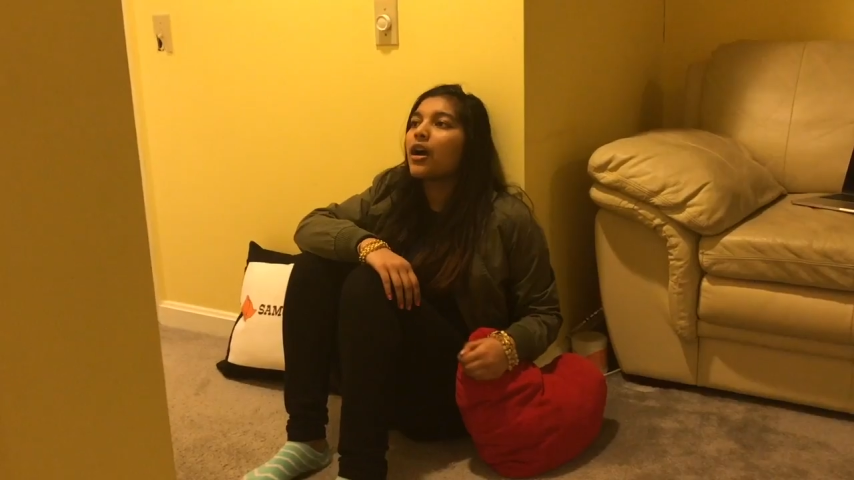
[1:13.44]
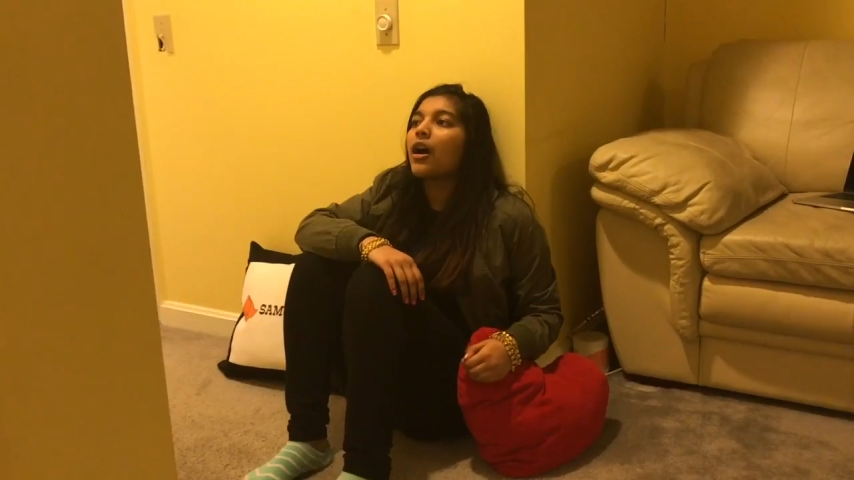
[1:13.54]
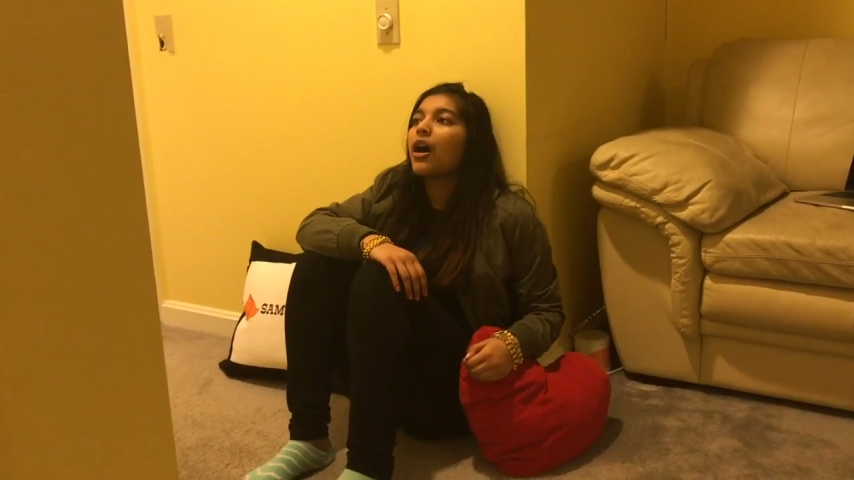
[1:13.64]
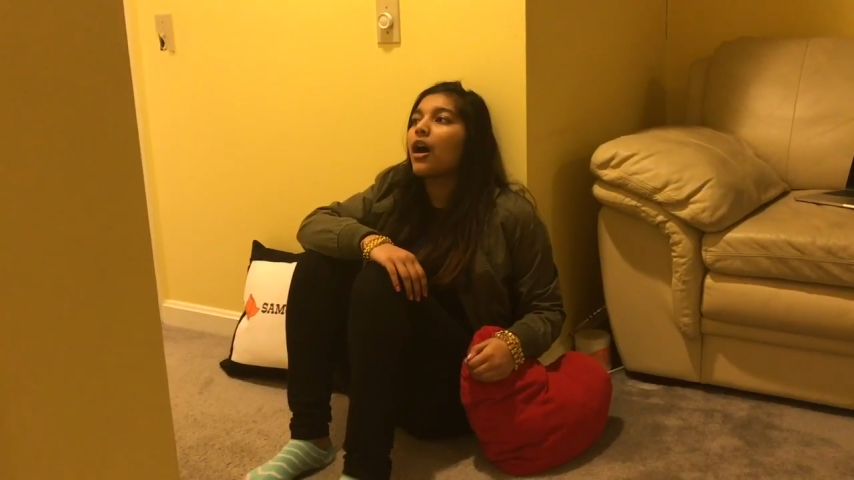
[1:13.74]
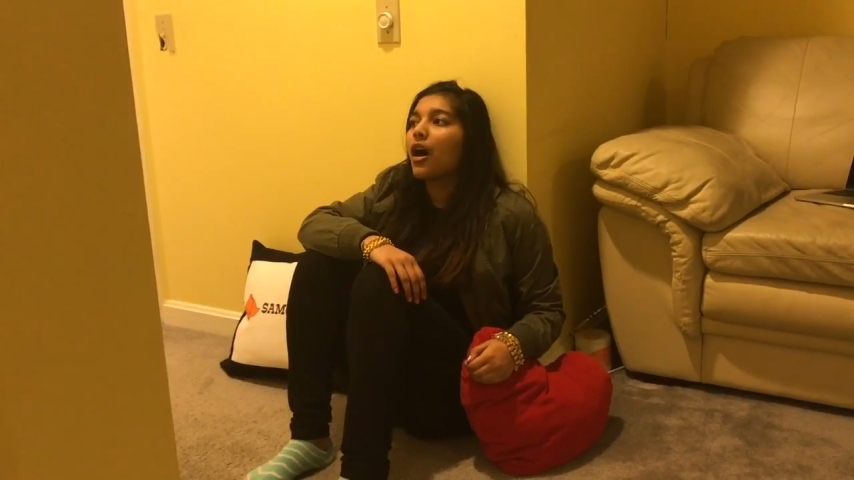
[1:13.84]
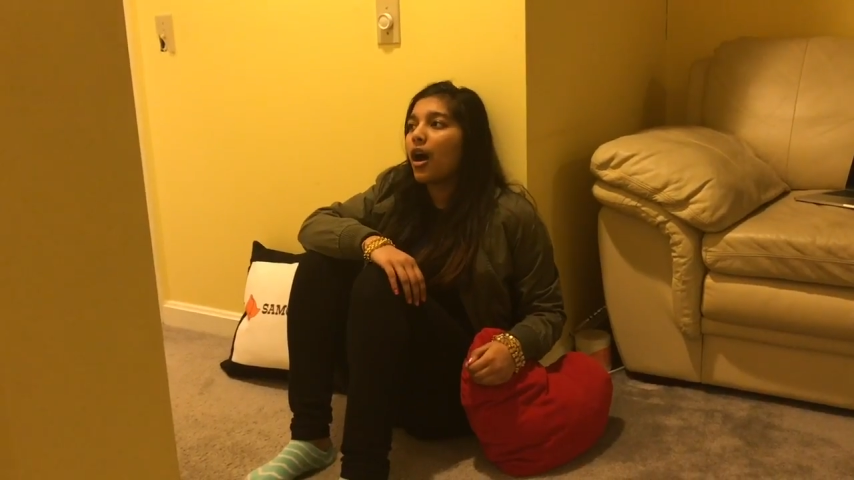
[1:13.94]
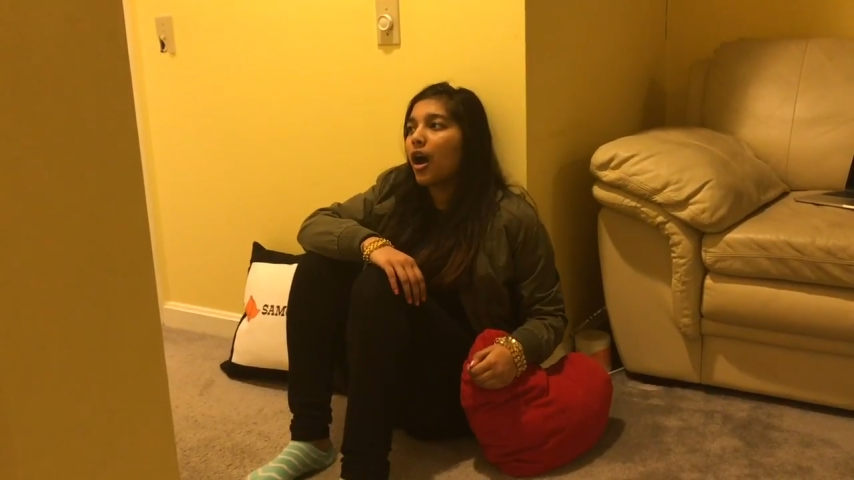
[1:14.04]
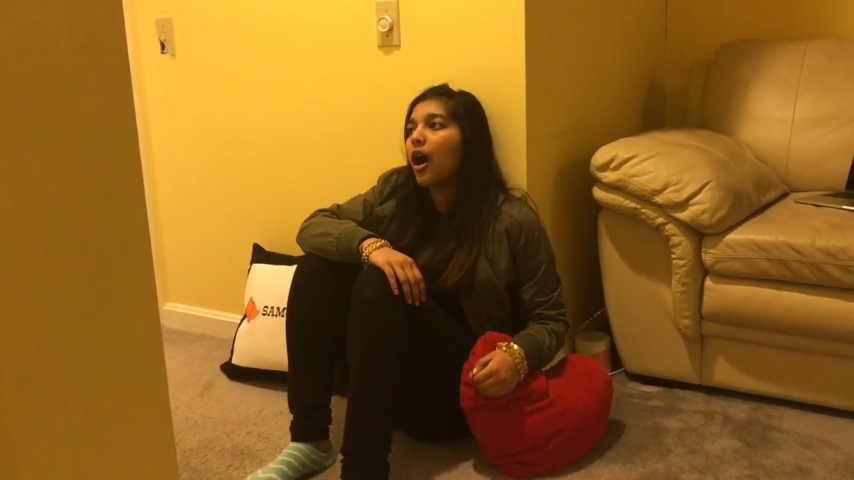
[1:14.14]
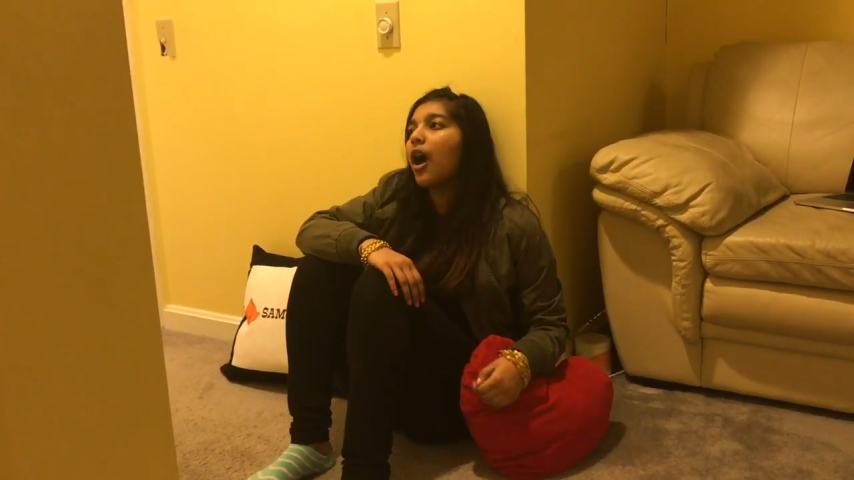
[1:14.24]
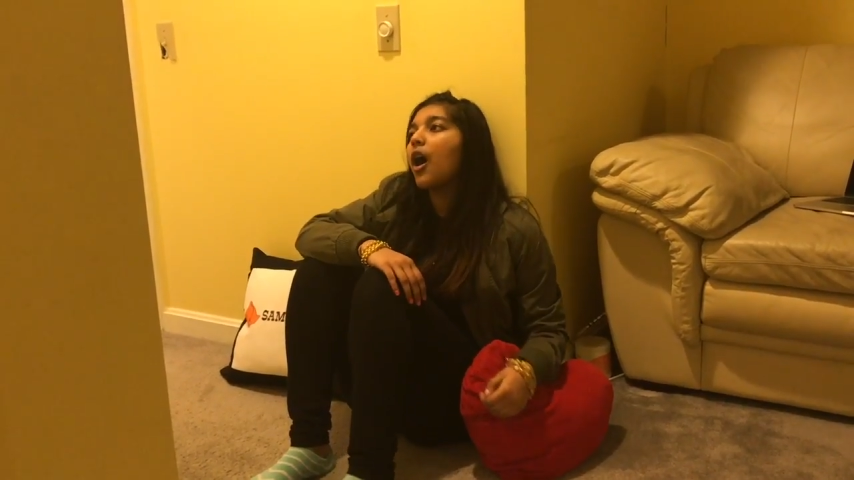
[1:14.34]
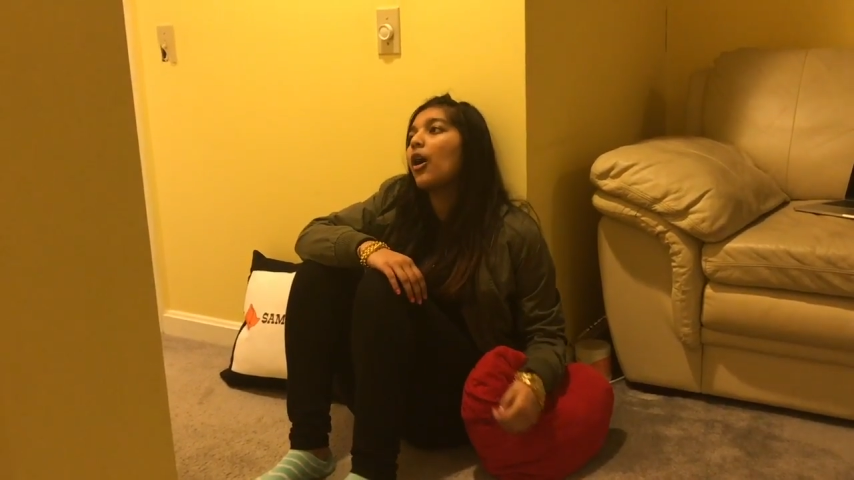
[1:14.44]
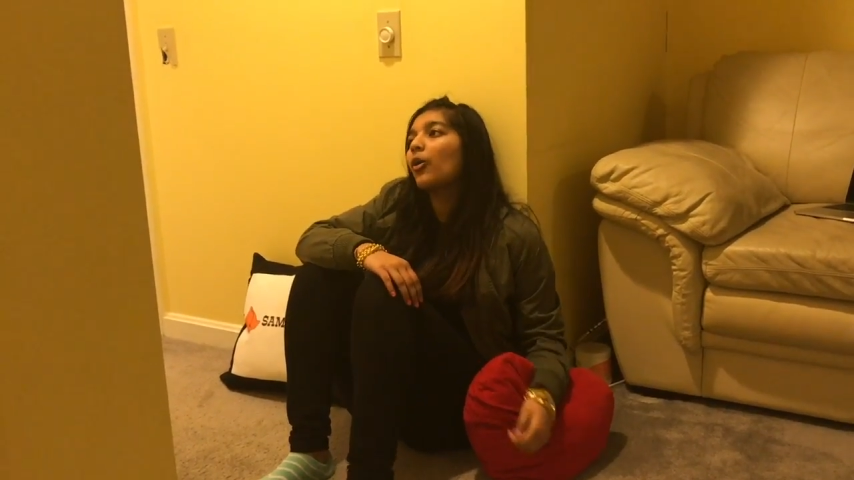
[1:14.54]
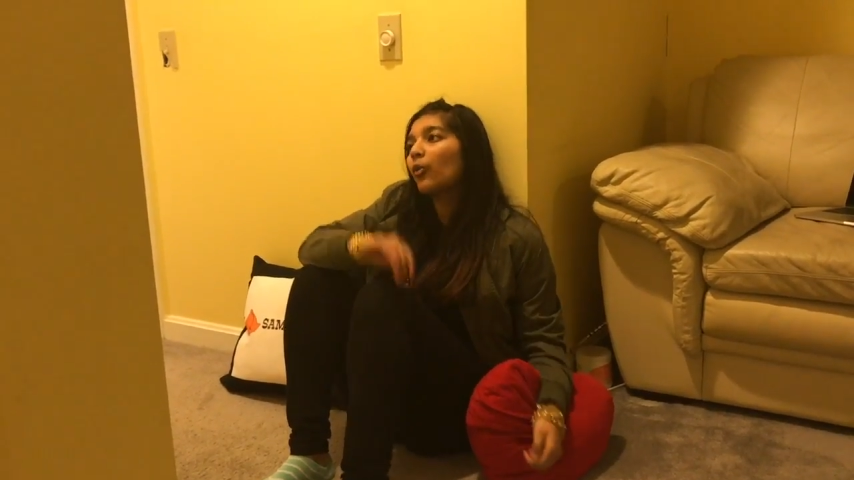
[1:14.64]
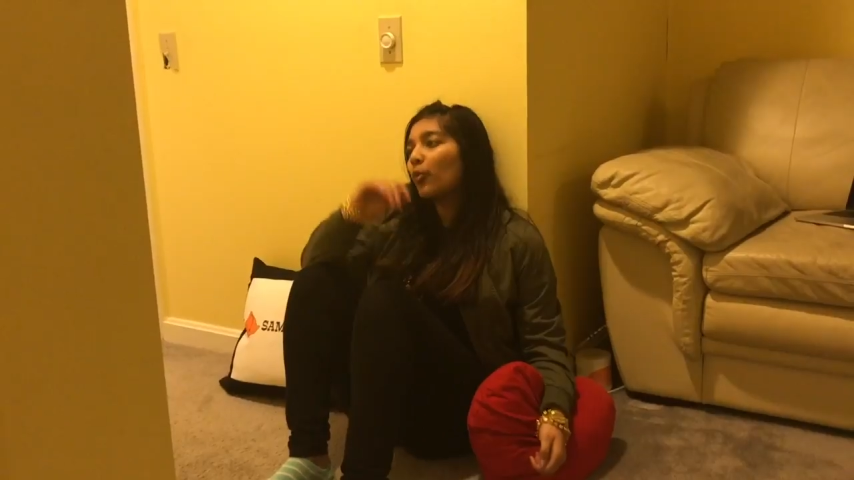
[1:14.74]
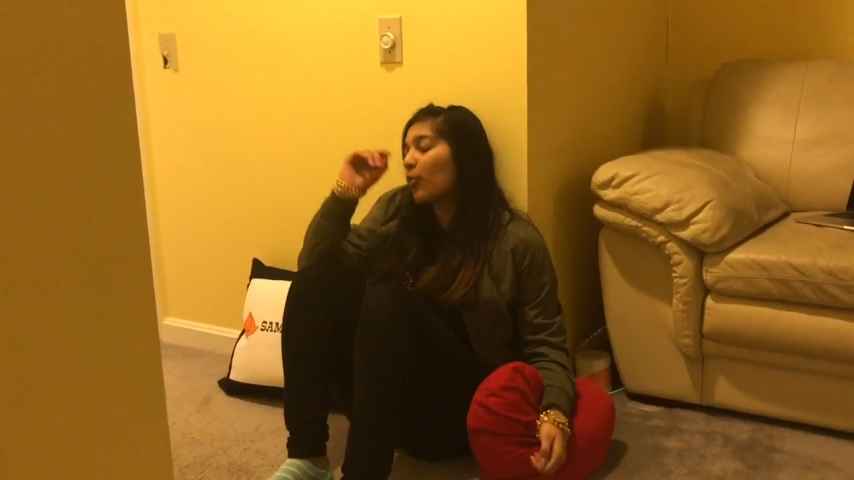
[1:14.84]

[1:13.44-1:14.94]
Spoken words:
Oh,